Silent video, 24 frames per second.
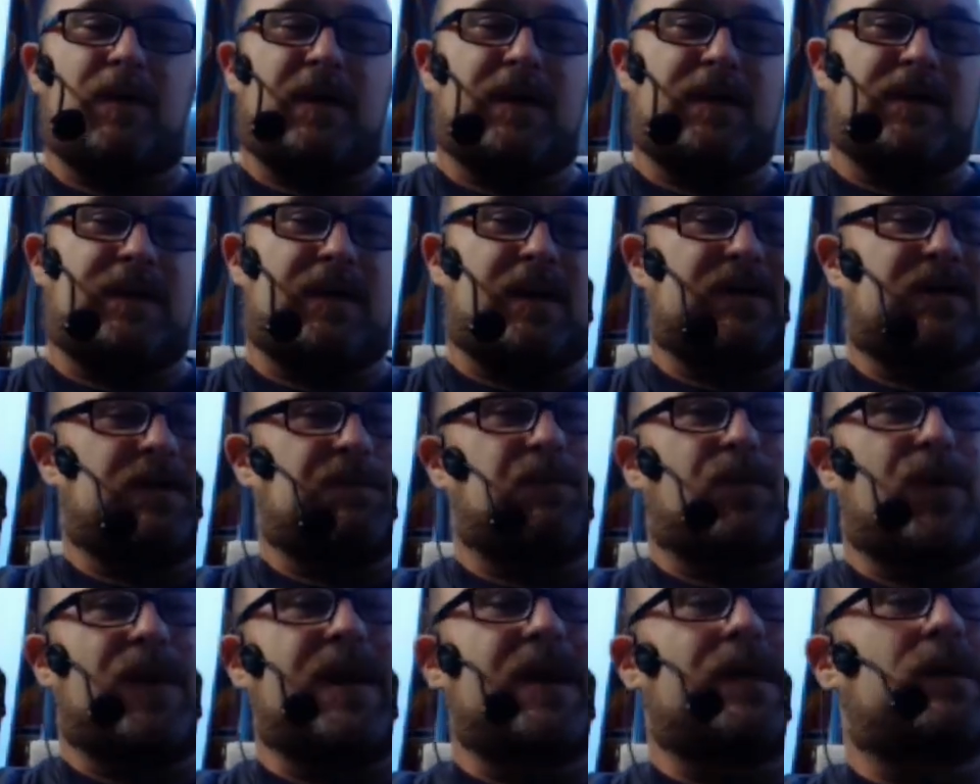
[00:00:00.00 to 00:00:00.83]
And it's
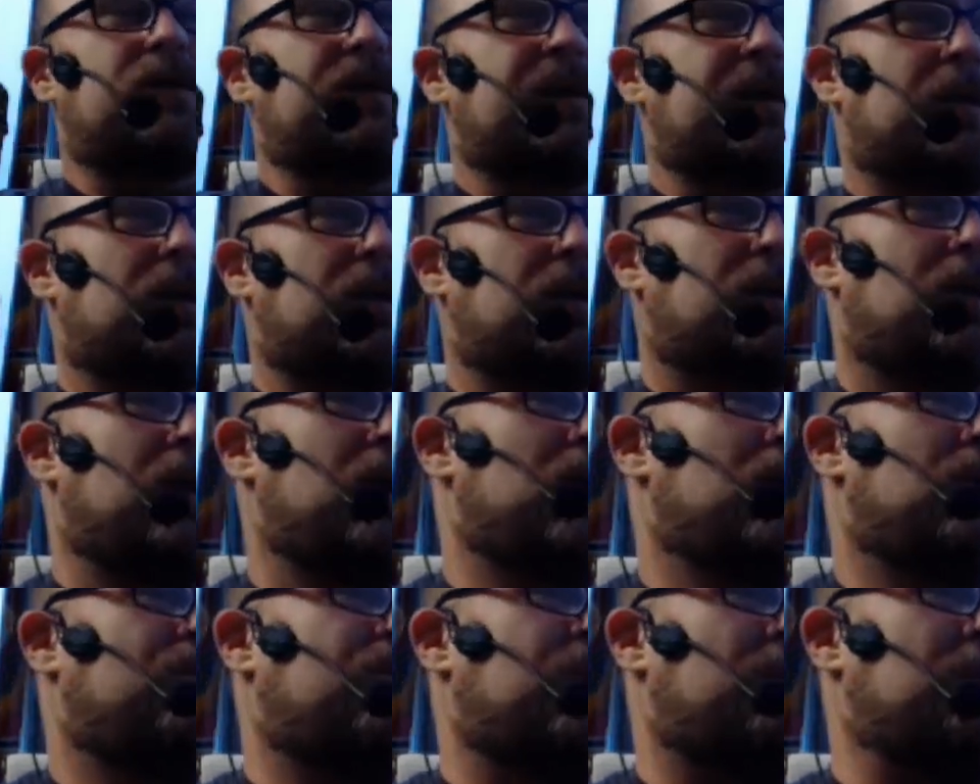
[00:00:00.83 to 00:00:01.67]
pretty clear
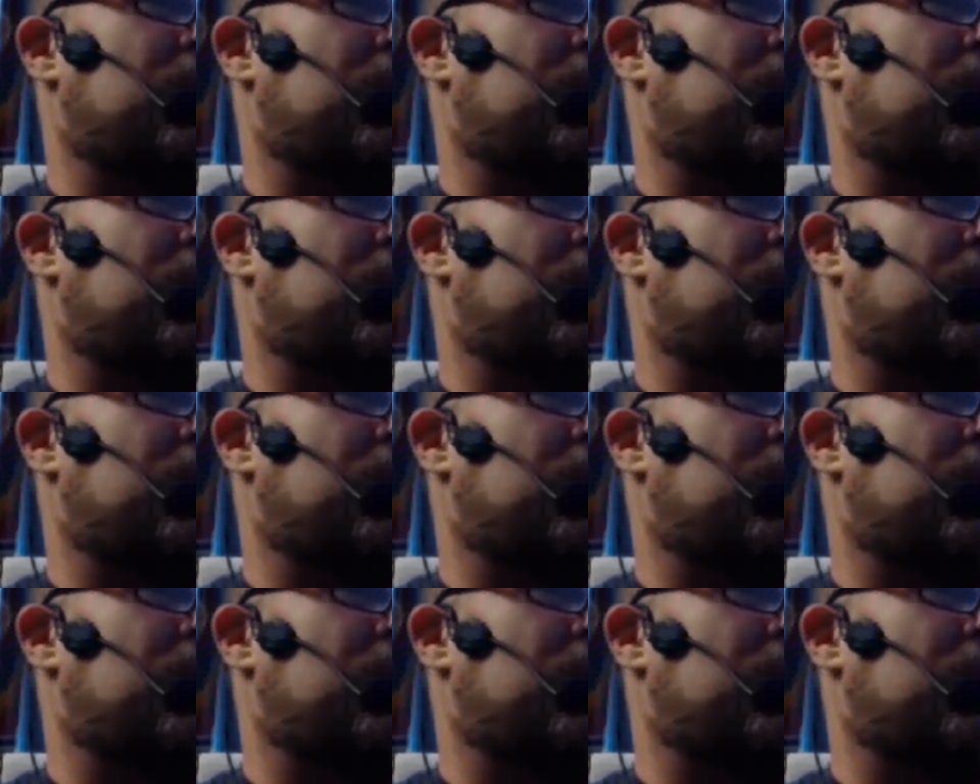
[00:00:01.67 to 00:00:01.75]
from